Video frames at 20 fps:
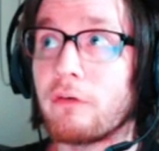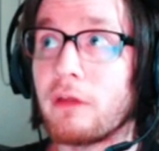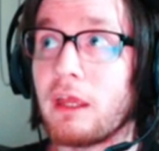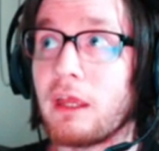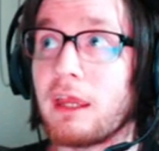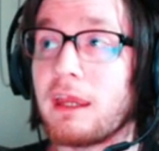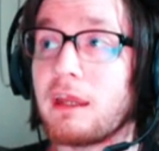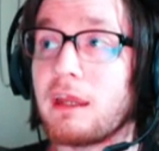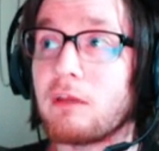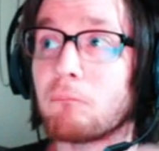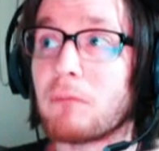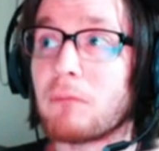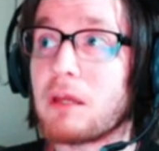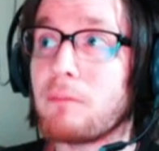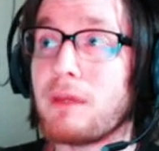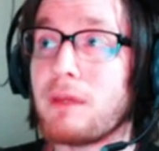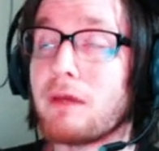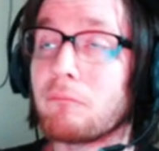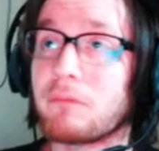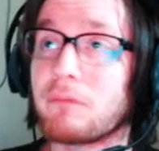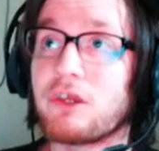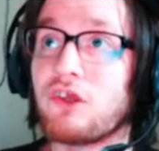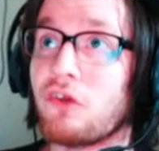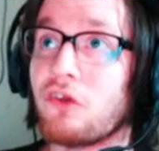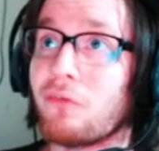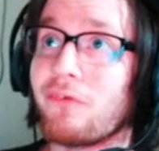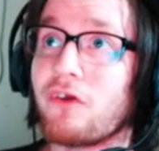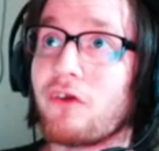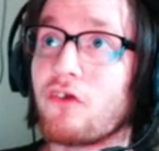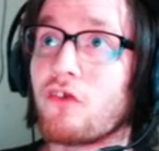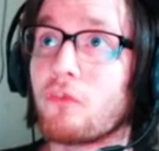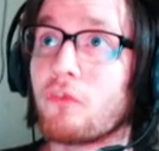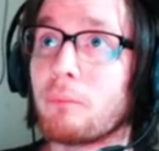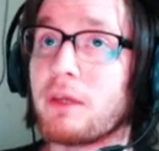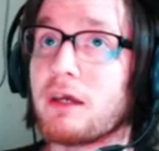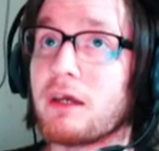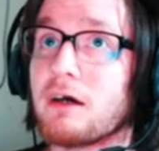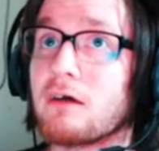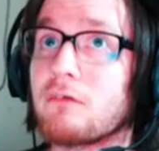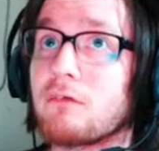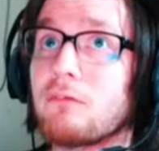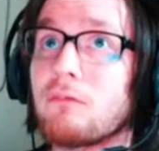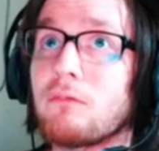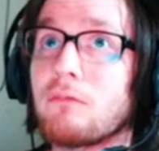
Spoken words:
And maybe I'm curious about.